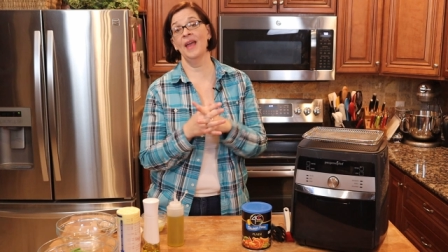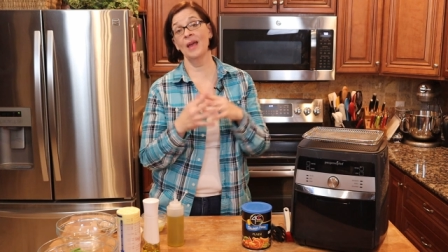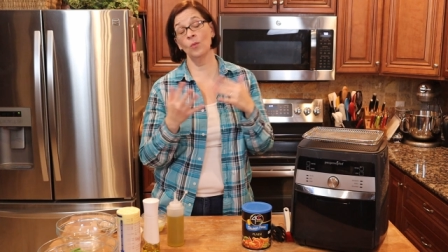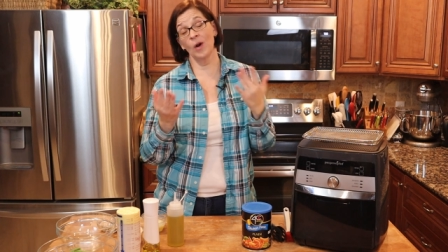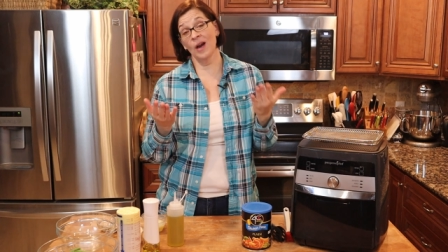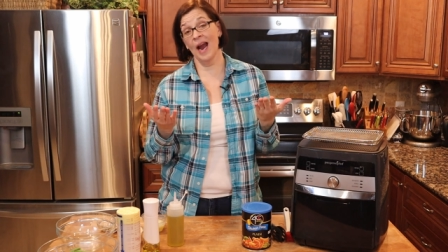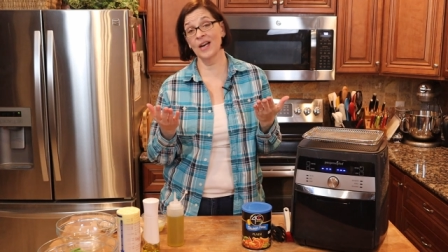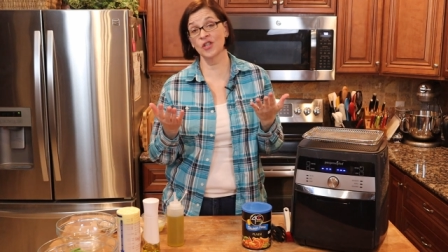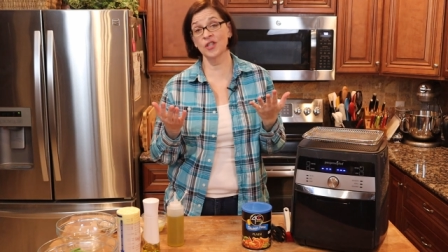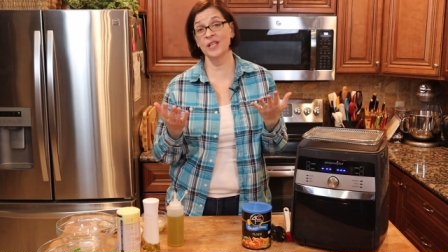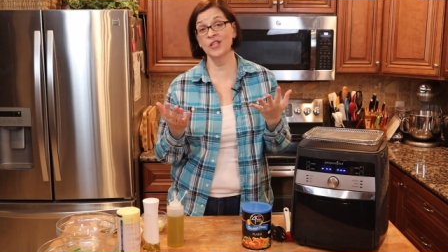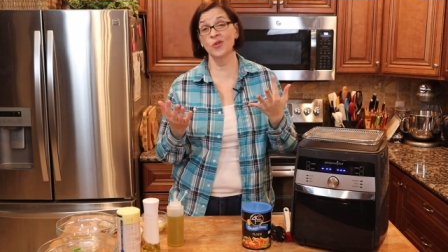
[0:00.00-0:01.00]
And we're
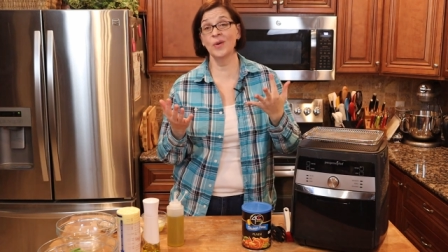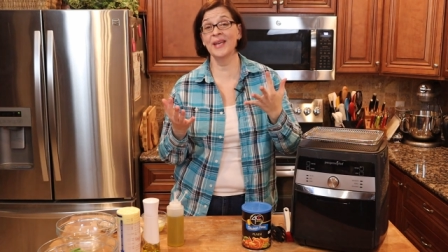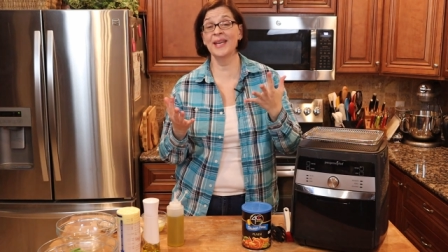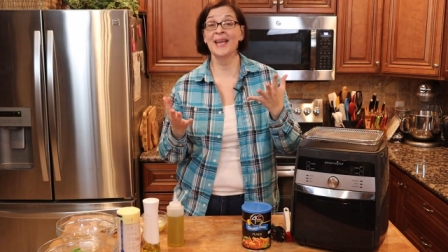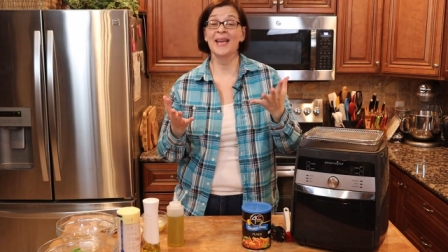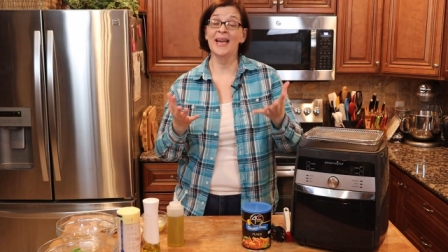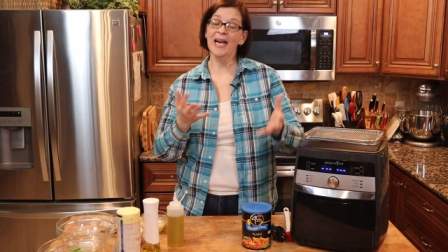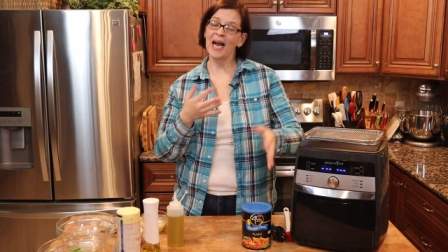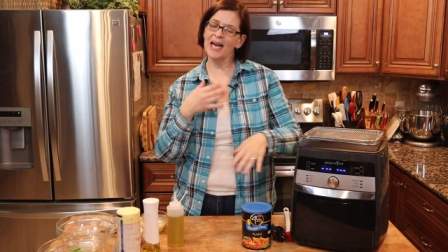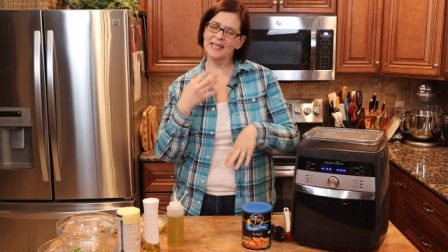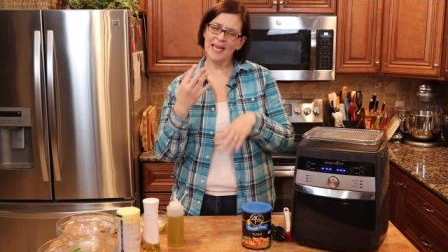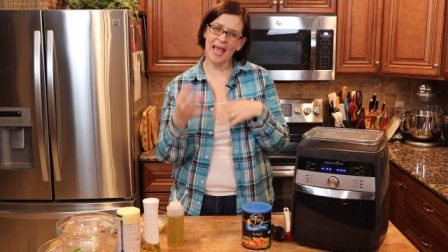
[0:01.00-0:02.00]
actually doing
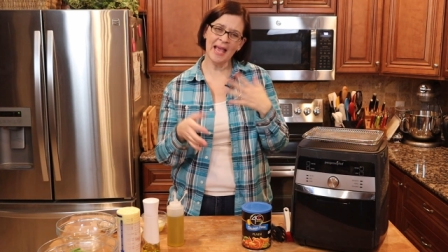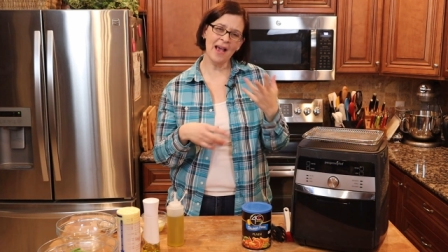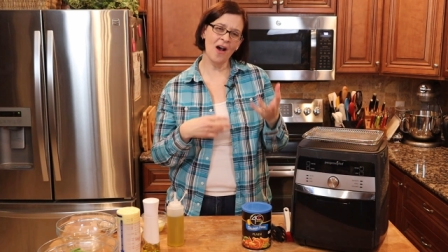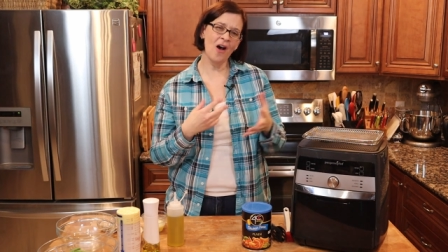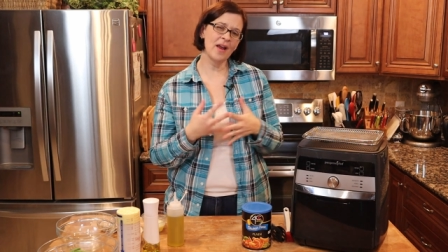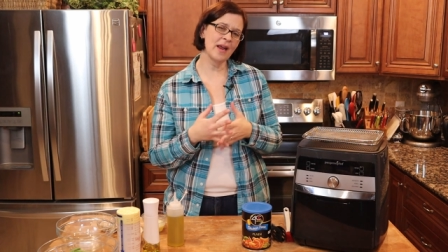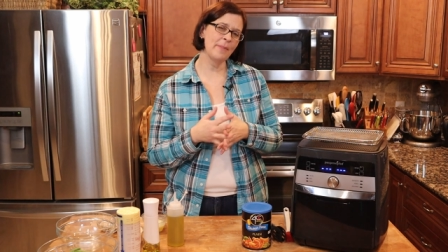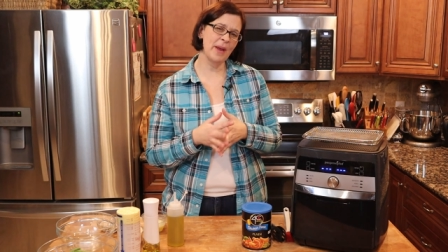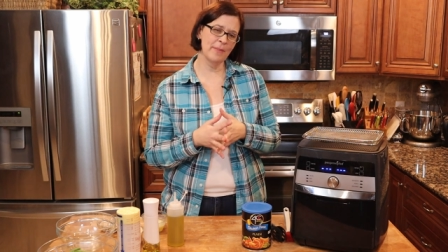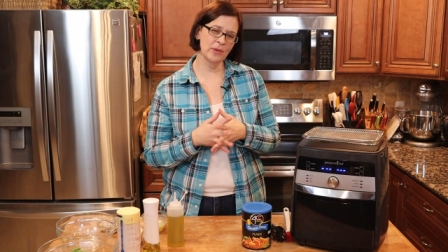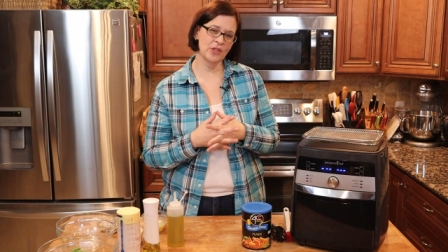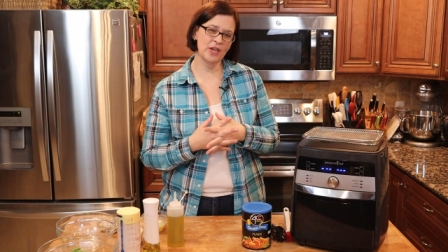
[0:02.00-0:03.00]
a take on a
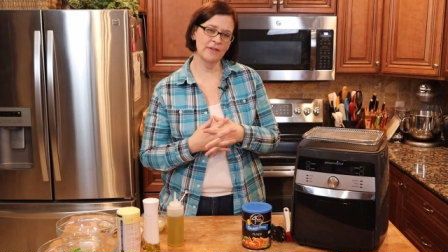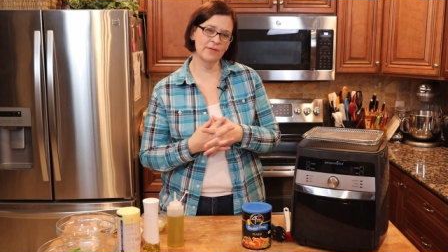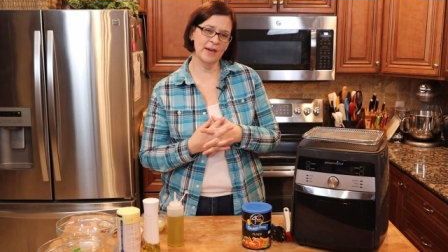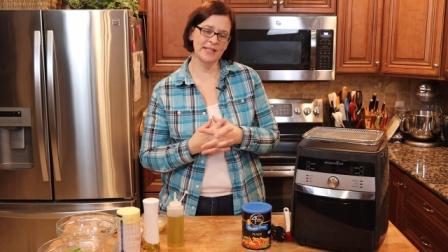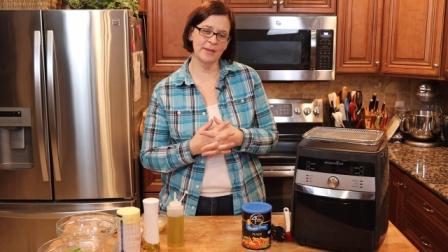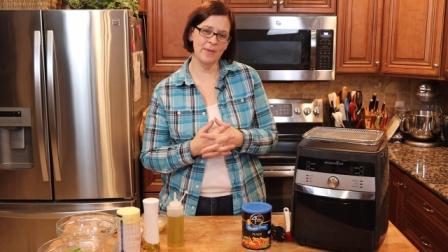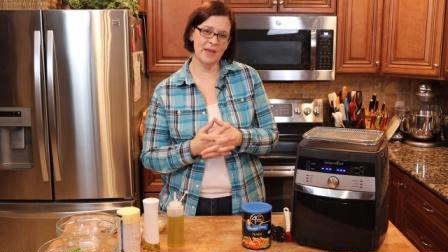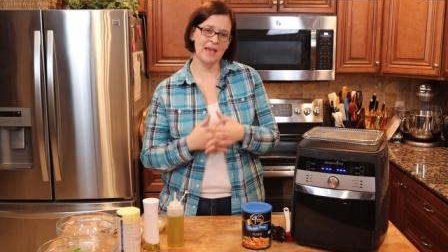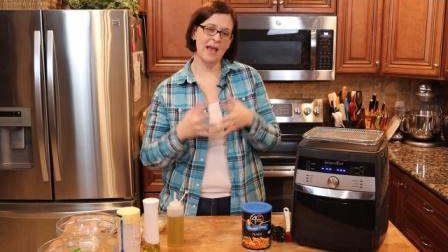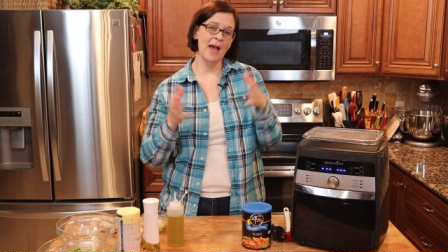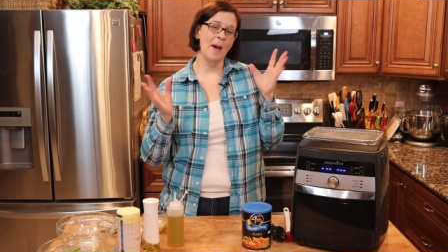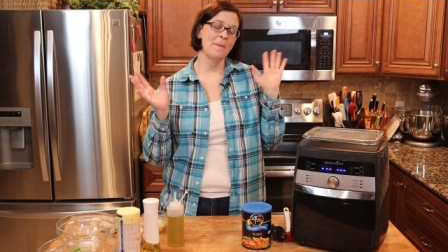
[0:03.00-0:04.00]
Pampered Chef
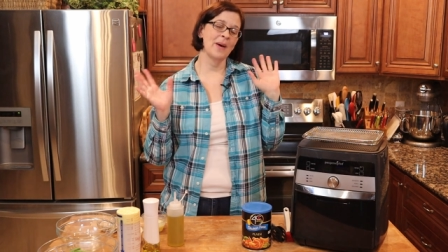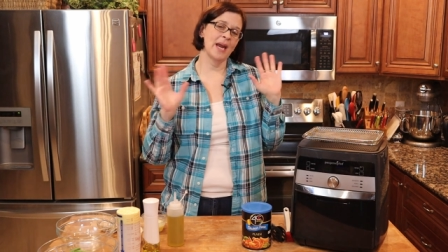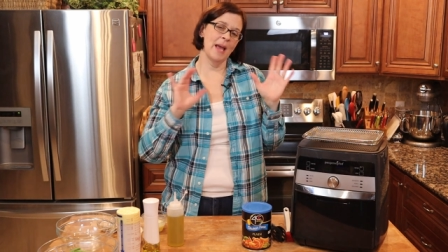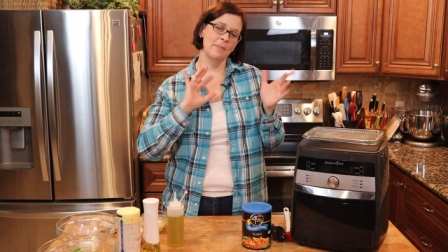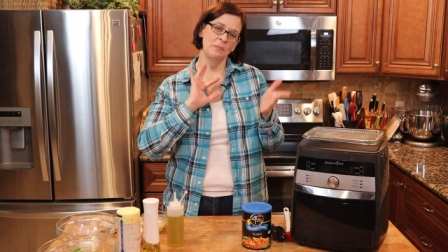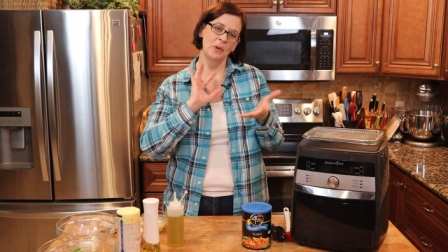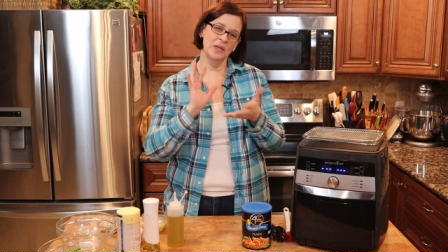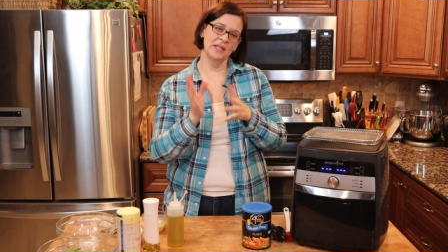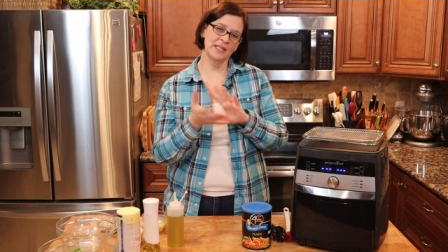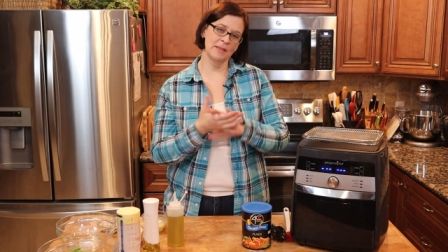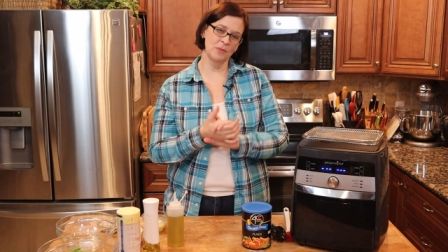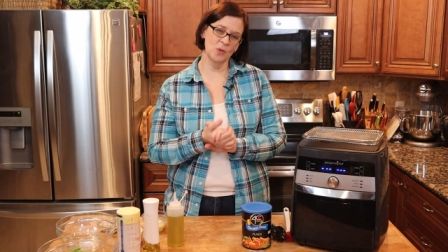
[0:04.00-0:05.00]
recipe, but I'm putting some